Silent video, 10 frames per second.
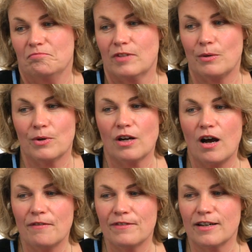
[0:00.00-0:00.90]
they were
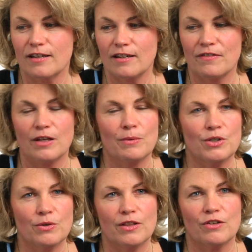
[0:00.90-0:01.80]
confident enough they were
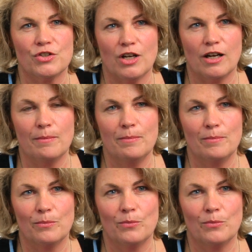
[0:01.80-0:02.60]
doing their job